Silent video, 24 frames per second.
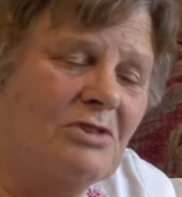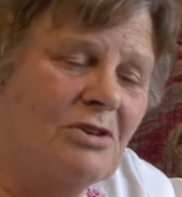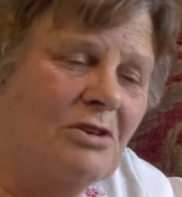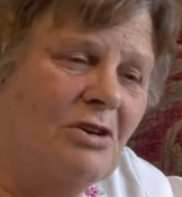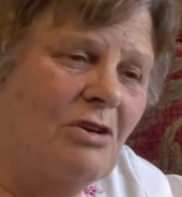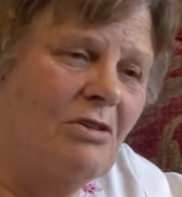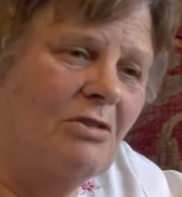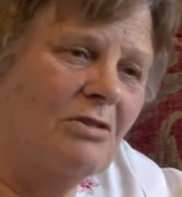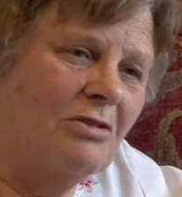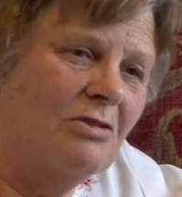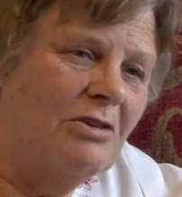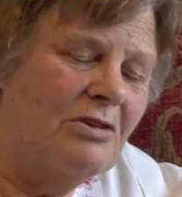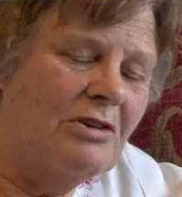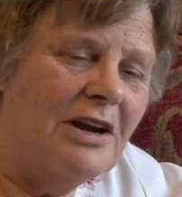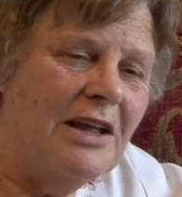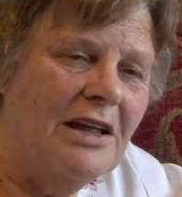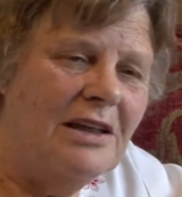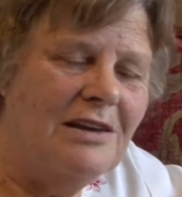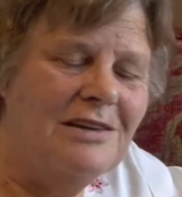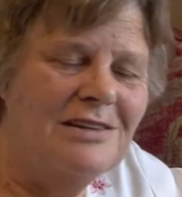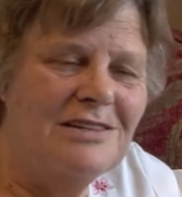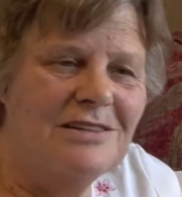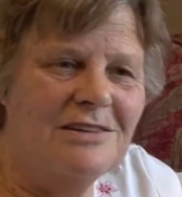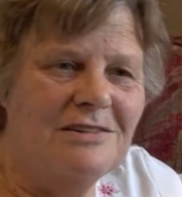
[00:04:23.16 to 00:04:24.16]

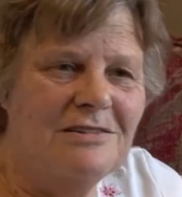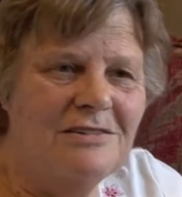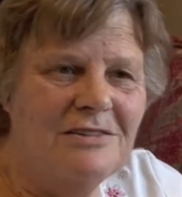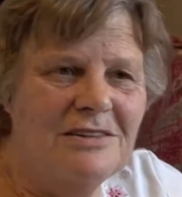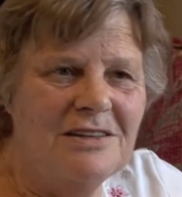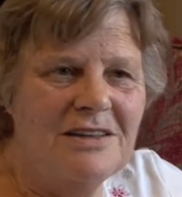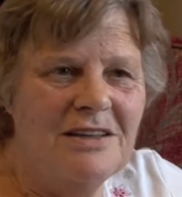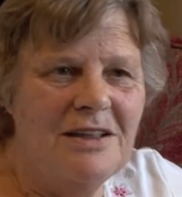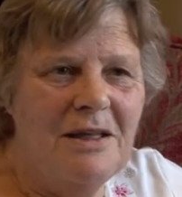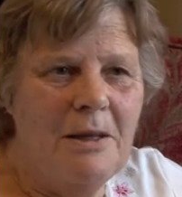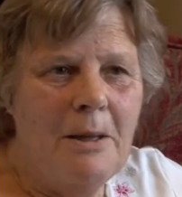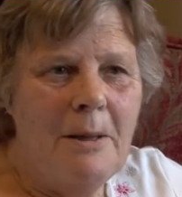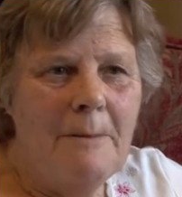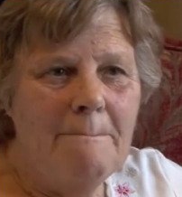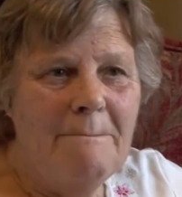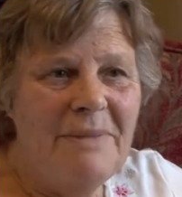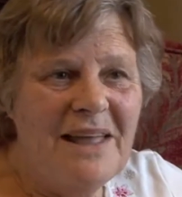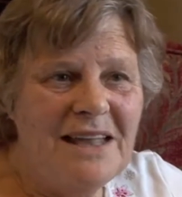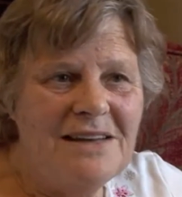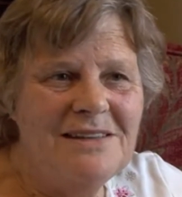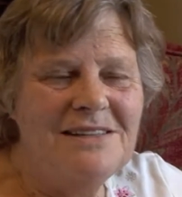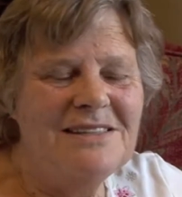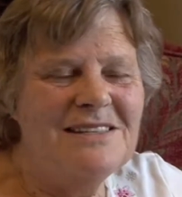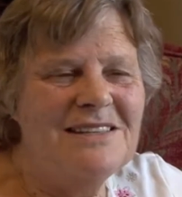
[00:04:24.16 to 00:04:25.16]
concrete and
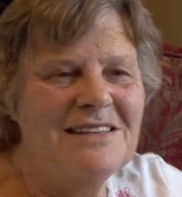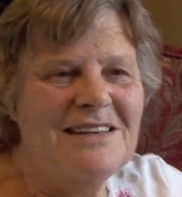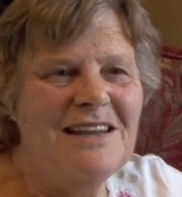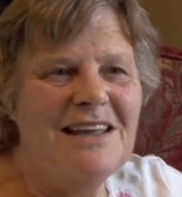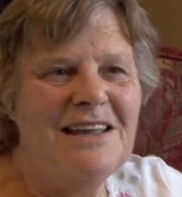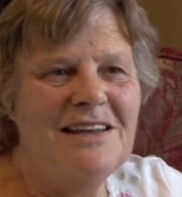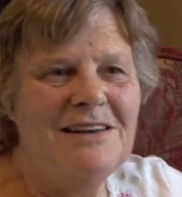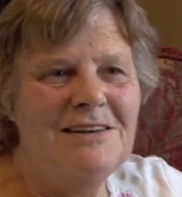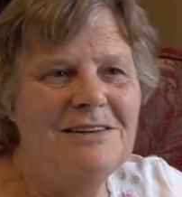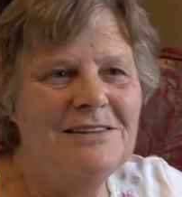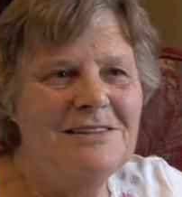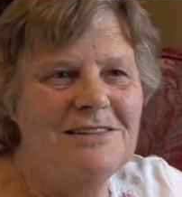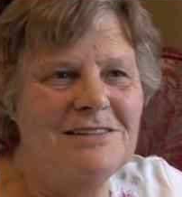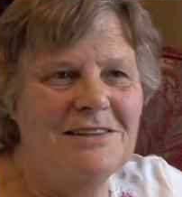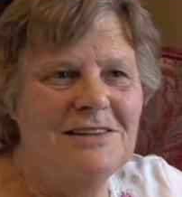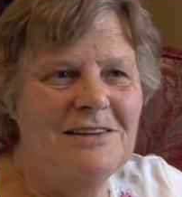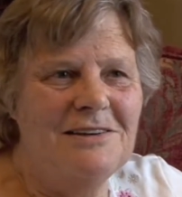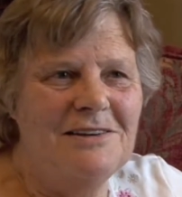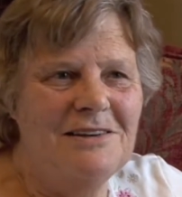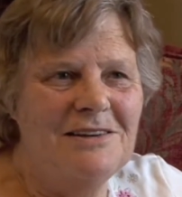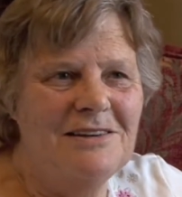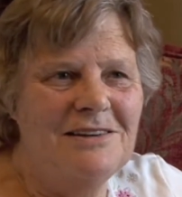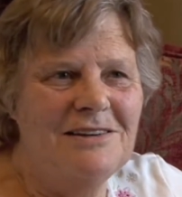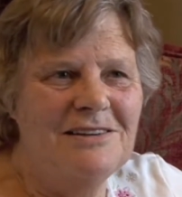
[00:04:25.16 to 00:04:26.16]
bedsteads
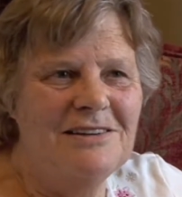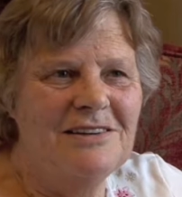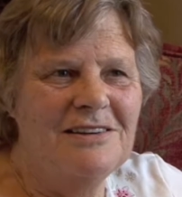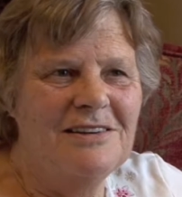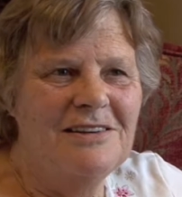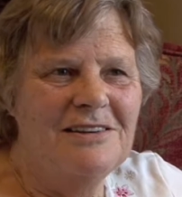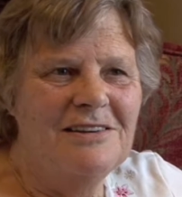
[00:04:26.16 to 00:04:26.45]
and